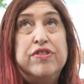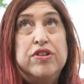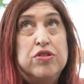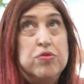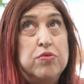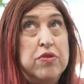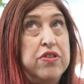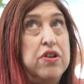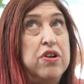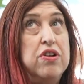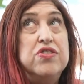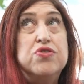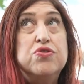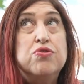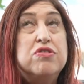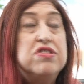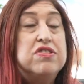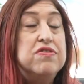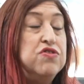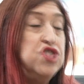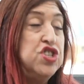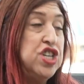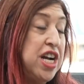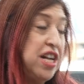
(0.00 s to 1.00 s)
filled with all
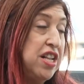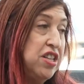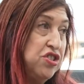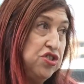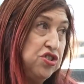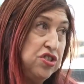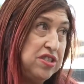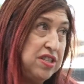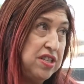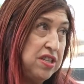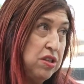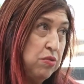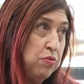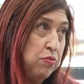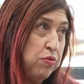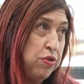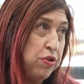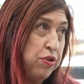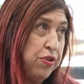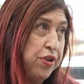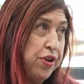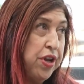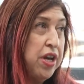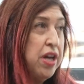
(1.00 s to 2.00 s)
sorts of challenges in the
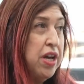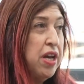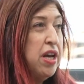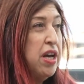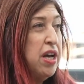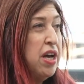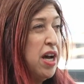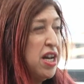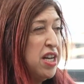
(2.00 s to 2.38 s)
world,